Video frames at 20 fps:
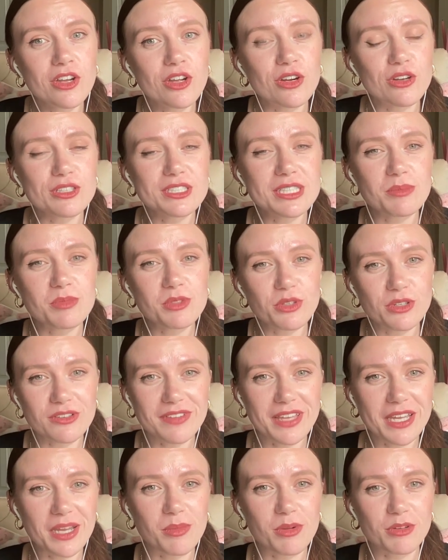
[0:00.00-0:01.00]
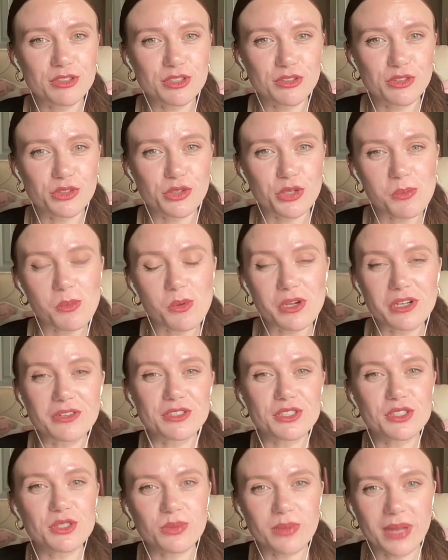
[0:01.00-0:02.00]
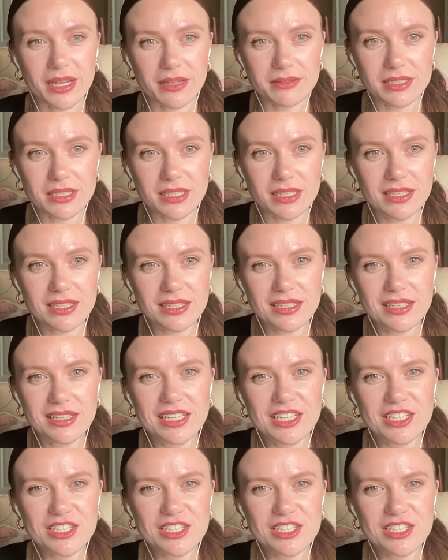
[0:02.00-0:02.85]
or some sort of like emotional turmoil surrounding,